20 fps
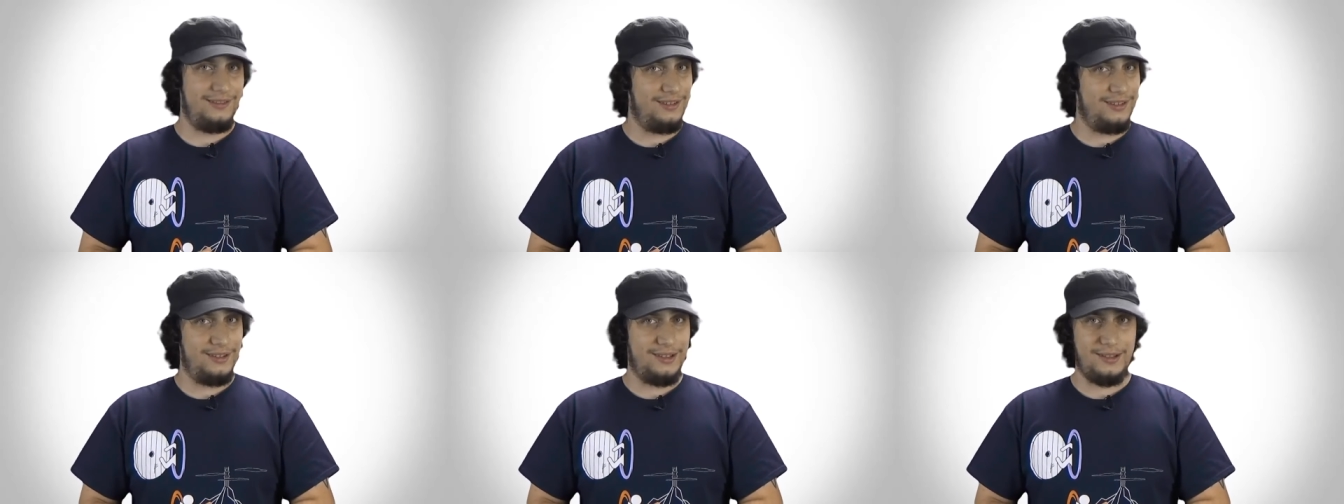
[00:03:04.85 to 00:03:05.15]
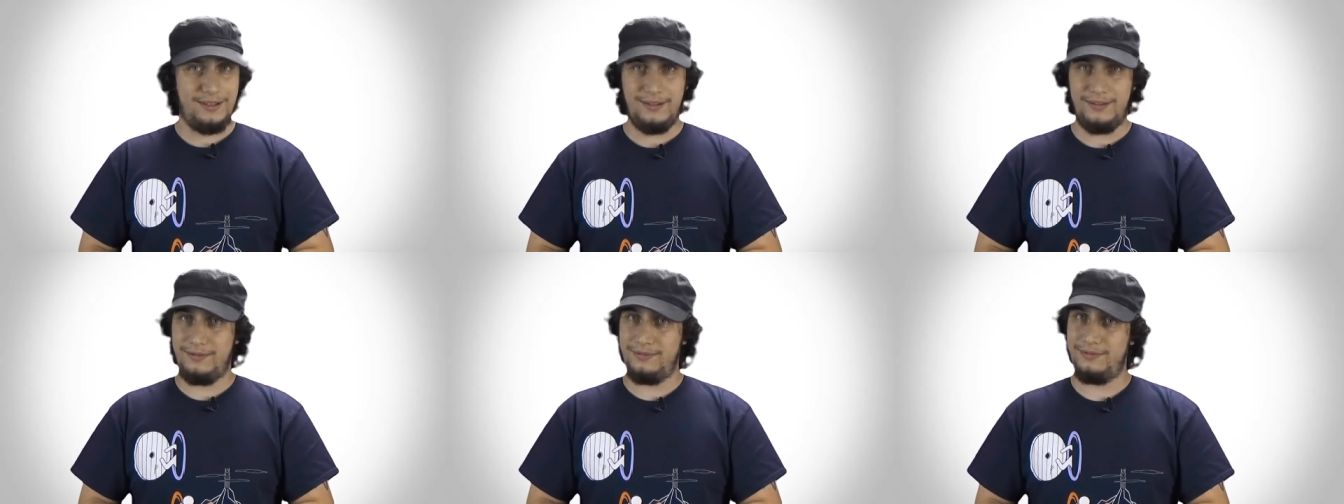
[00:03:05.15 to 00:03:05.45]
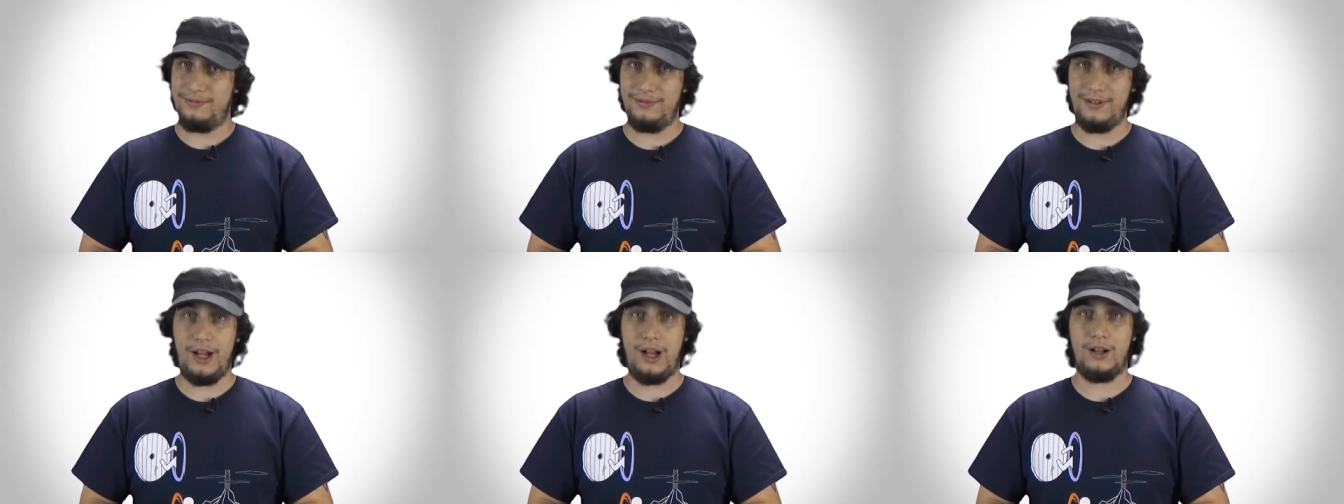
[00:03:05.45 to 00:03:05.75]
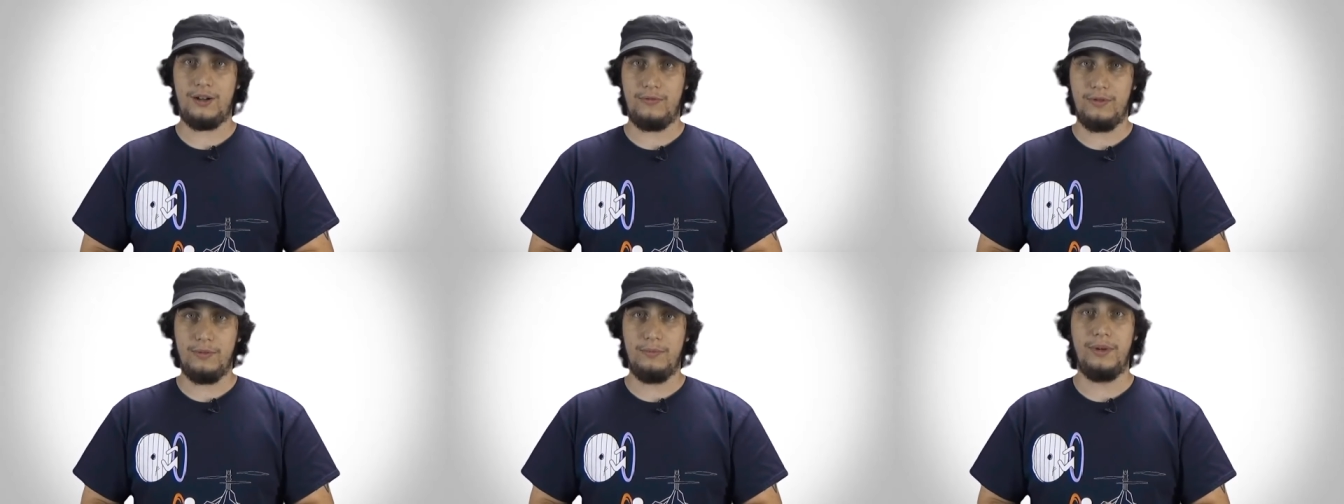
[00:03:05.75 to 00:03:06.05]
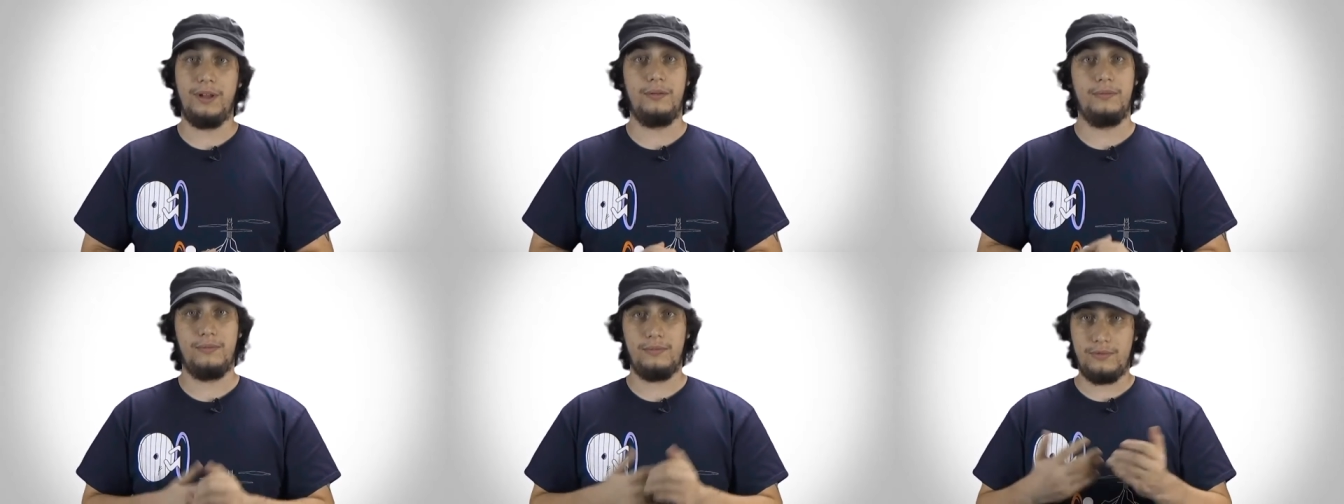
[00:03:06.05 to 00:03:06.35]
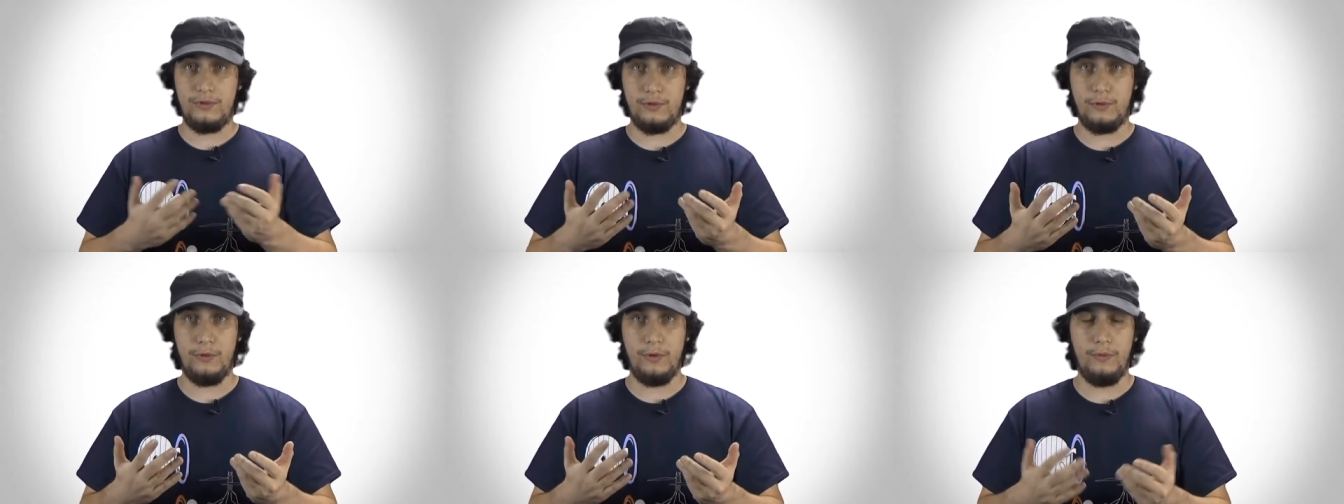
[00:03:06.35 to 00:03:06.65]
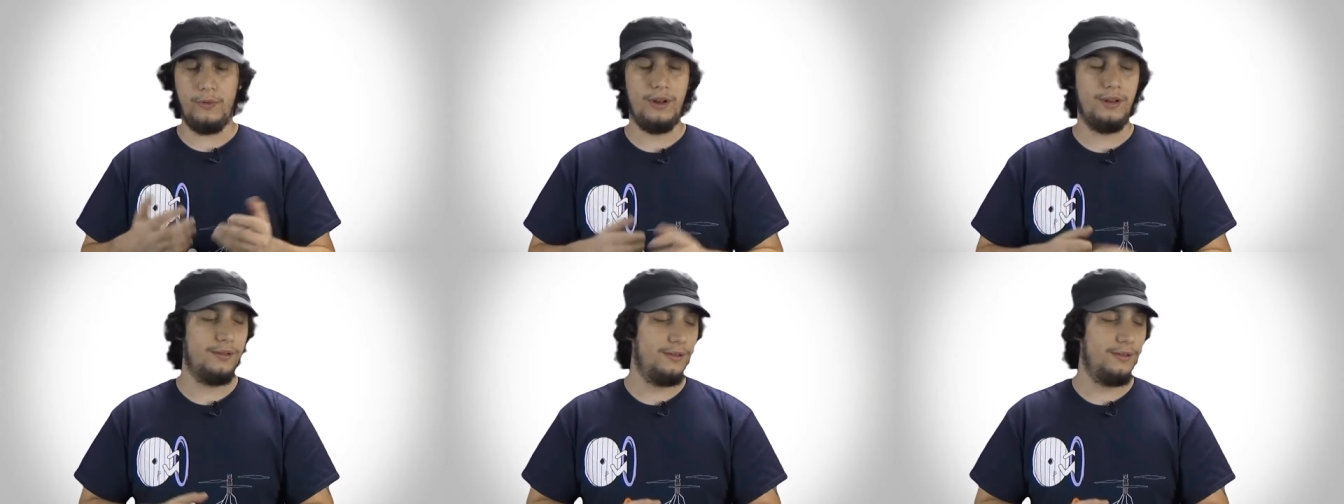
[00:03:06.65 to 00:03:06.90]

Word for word: It's awkward, but true.